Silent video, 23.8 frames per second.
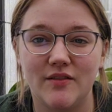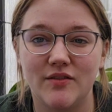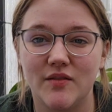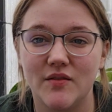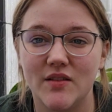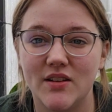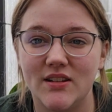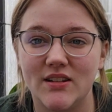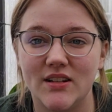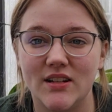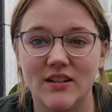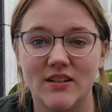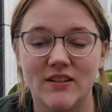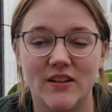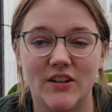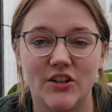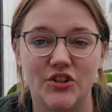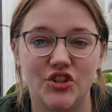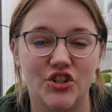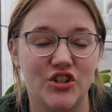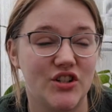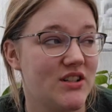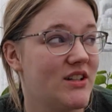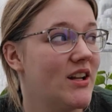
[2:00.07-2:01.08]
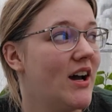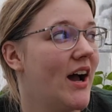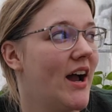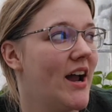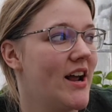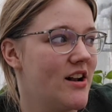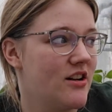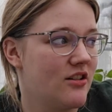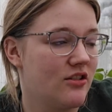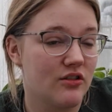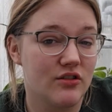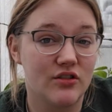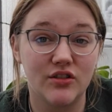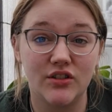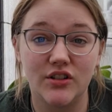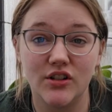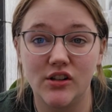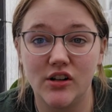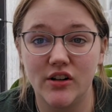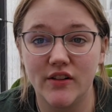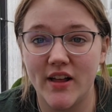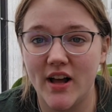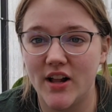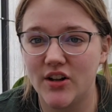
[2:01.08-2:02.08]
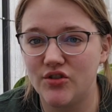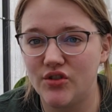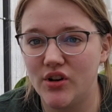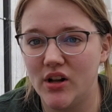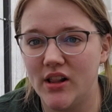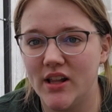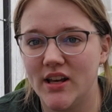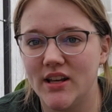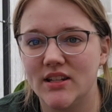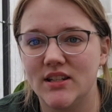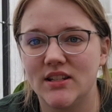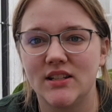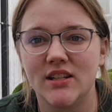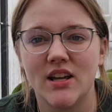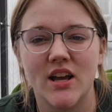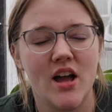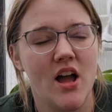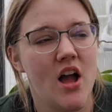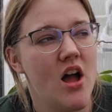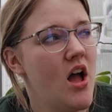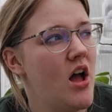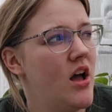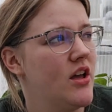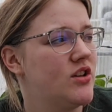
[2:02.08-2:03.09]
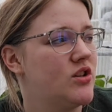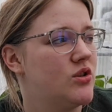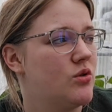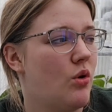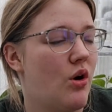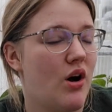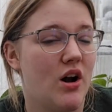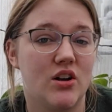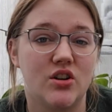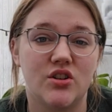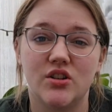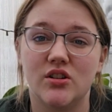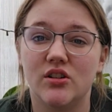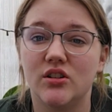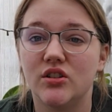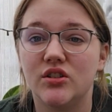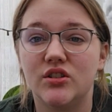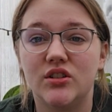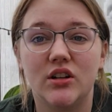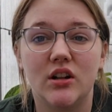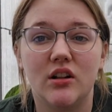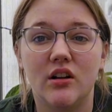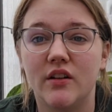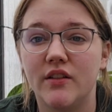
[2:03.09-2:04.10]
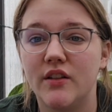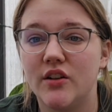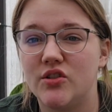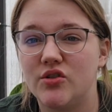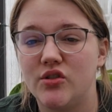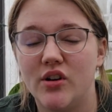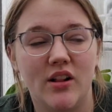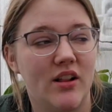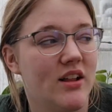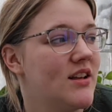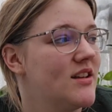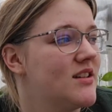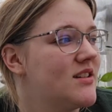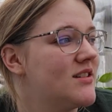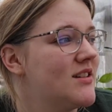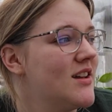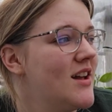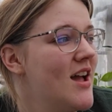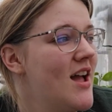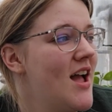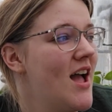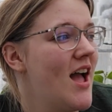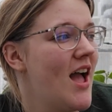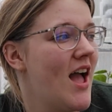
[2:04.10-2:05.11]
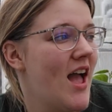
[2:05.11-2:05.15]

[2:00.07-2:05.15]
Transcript: left from the season that just died and are still on that trellis, squash that are still on the trellis,